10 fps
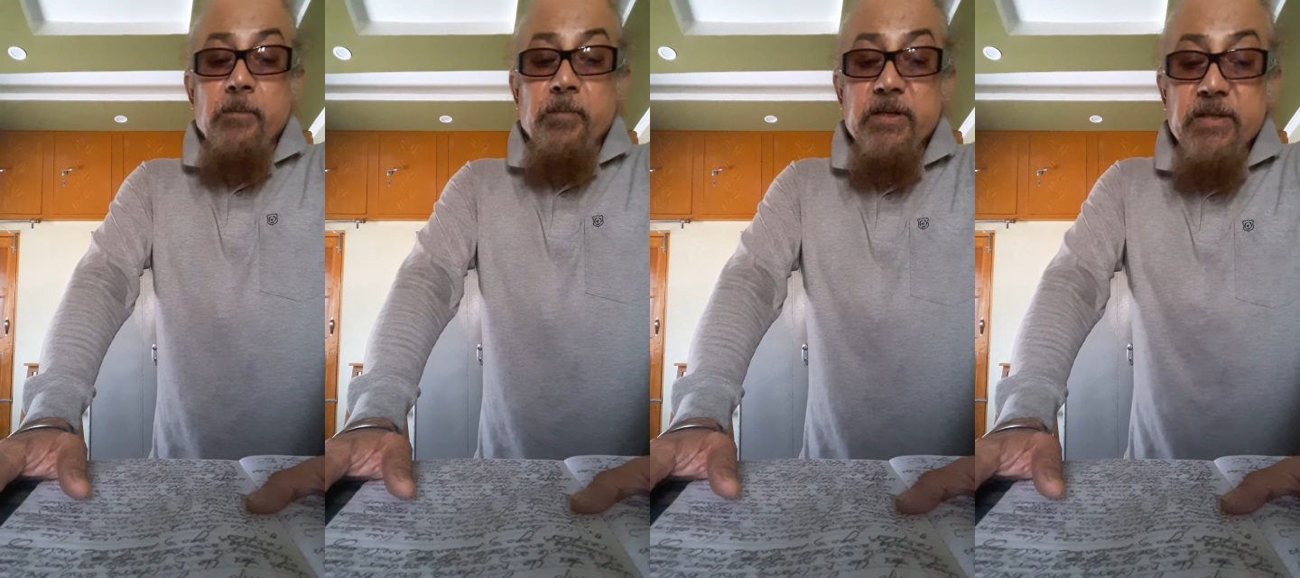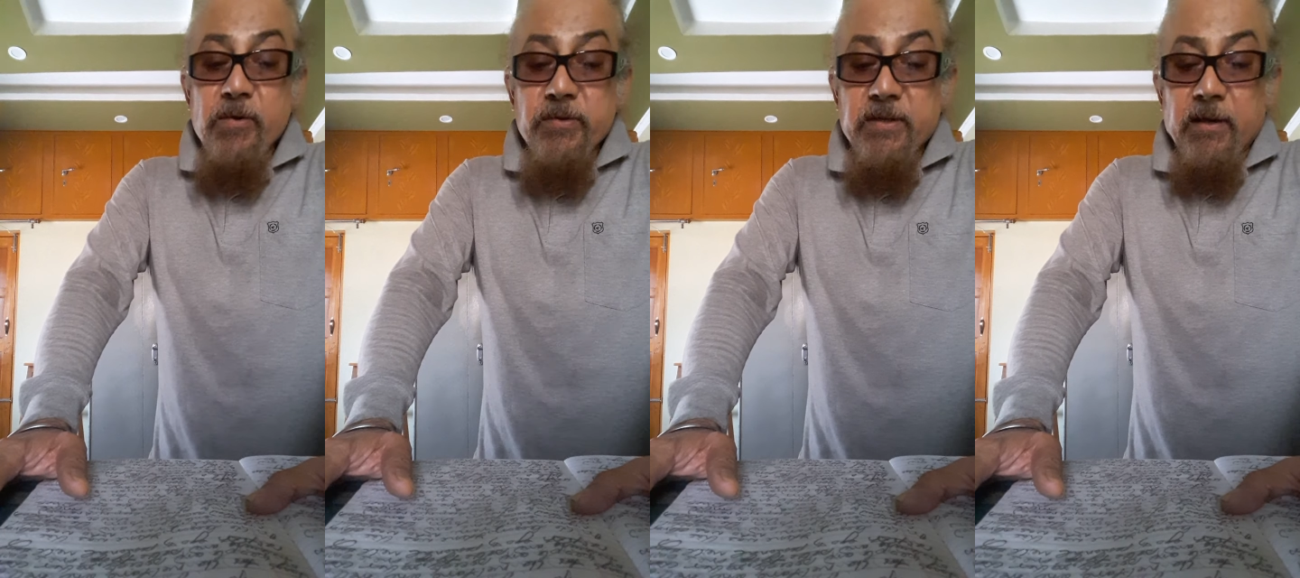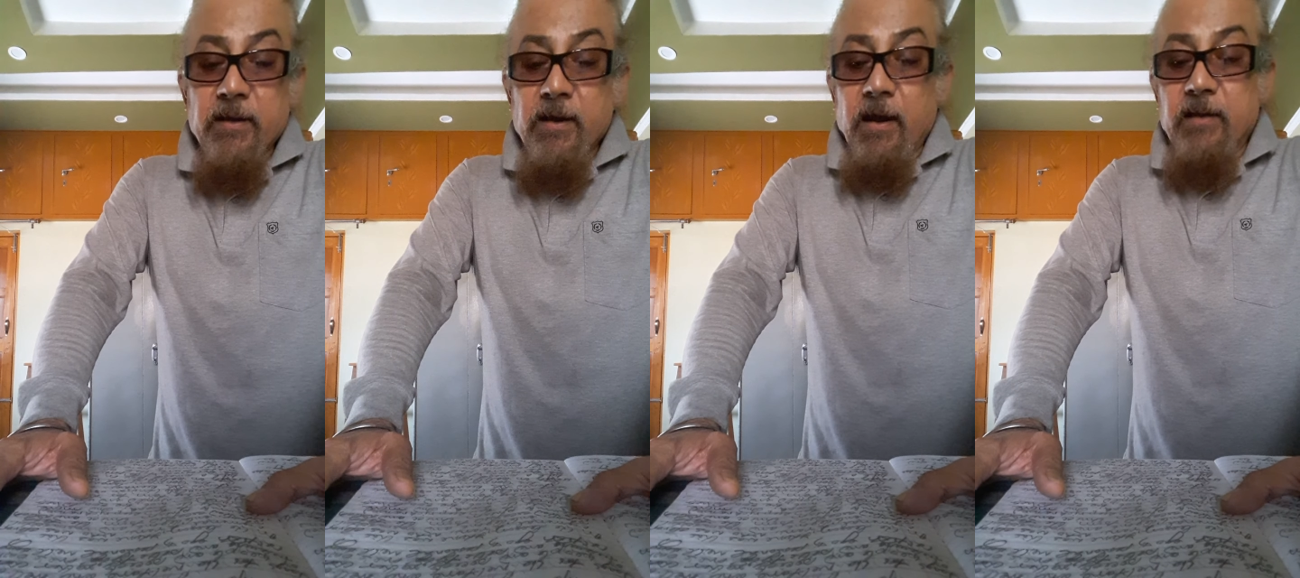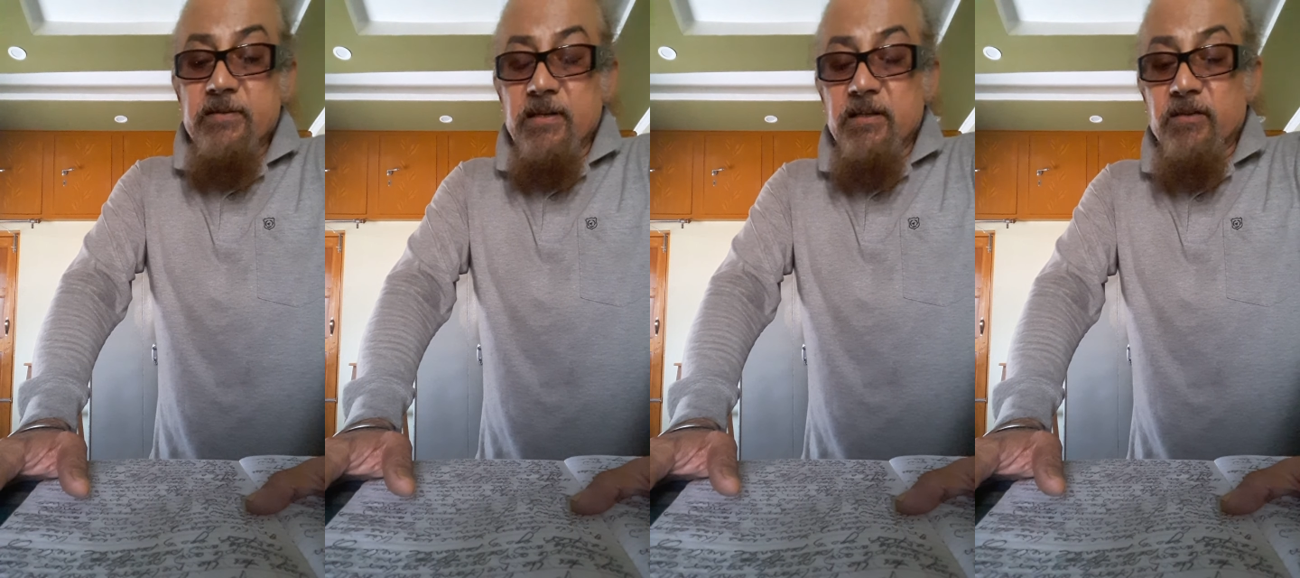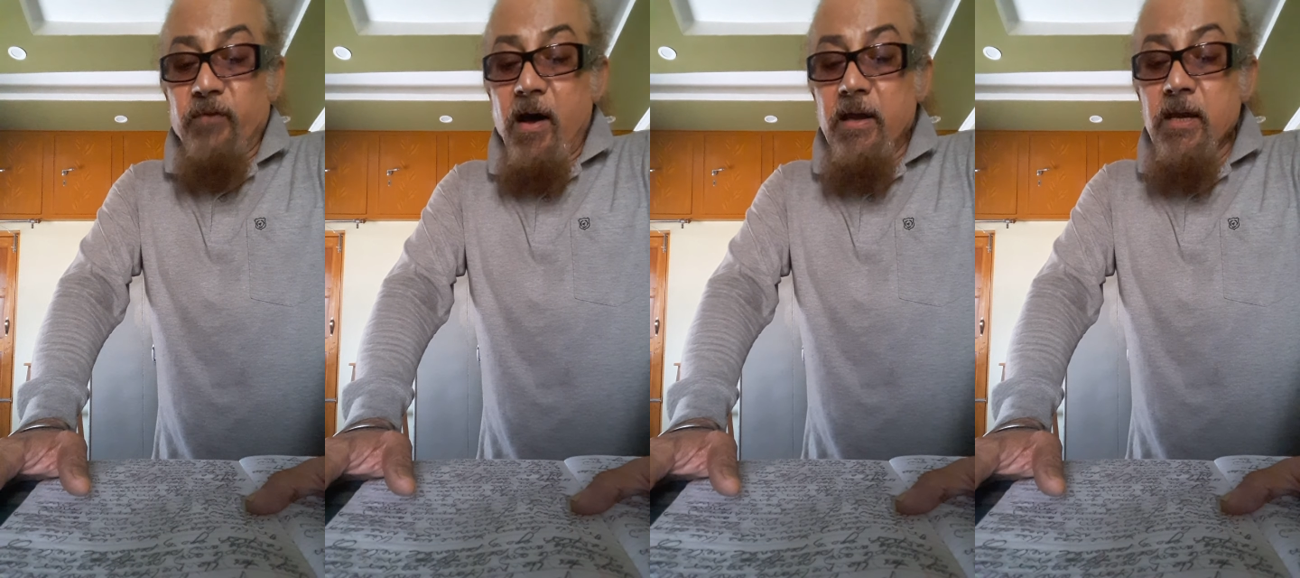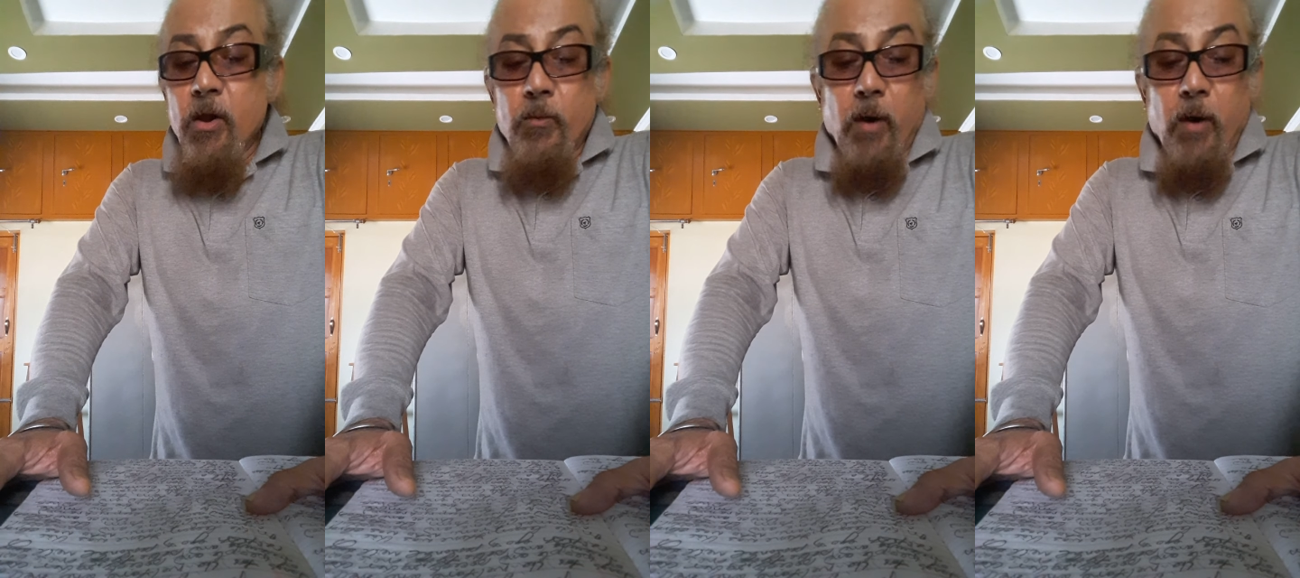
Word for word: misusing and satisfying